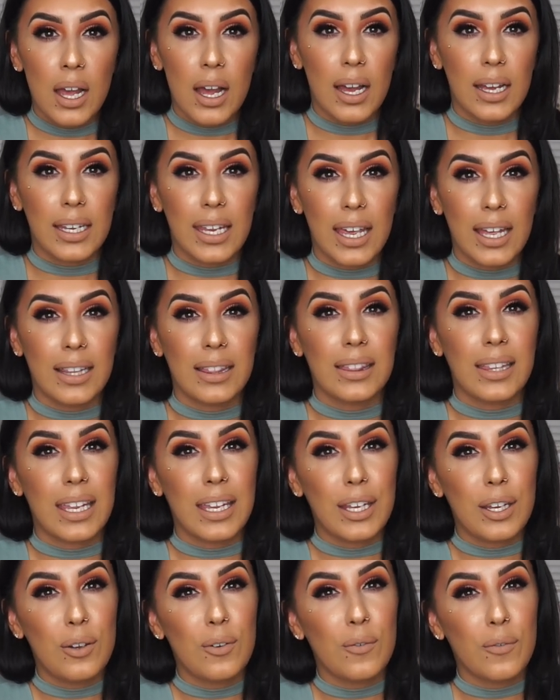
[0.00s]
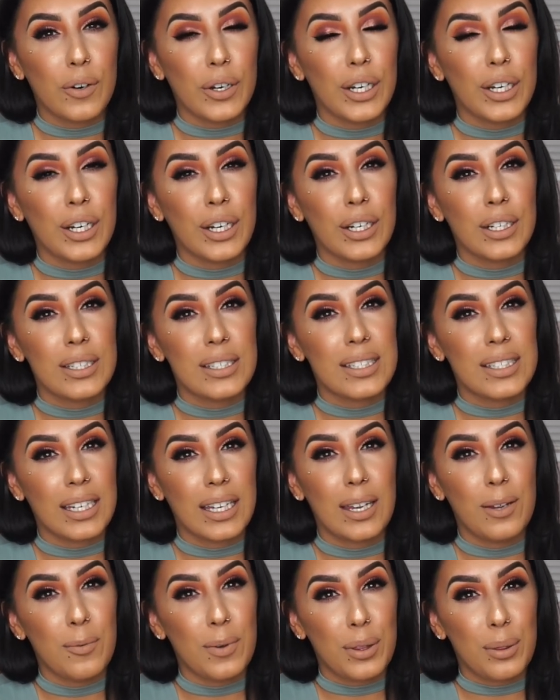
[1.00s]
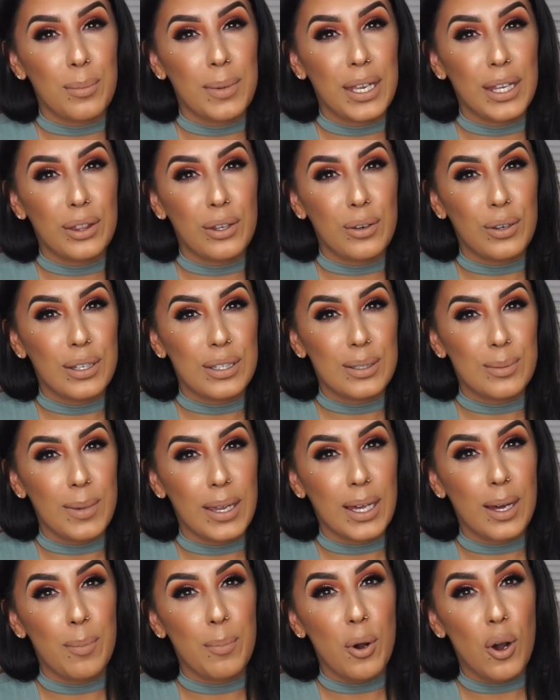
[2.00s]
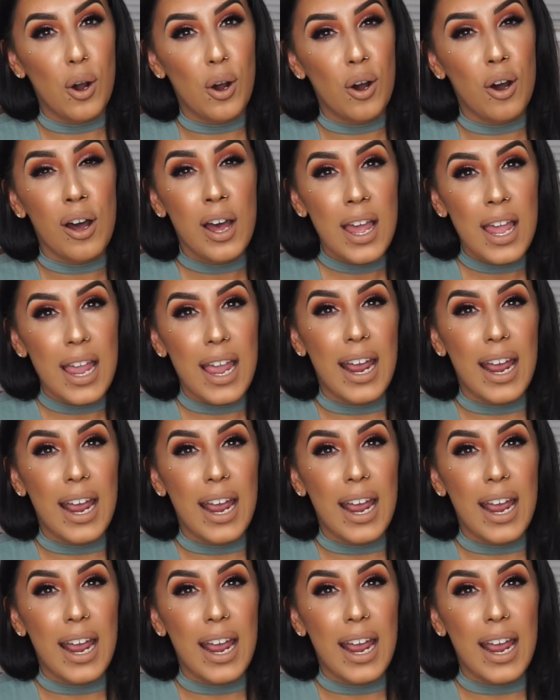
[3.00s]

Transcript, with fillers: Again, thank you for sticking with me through this makeup haul,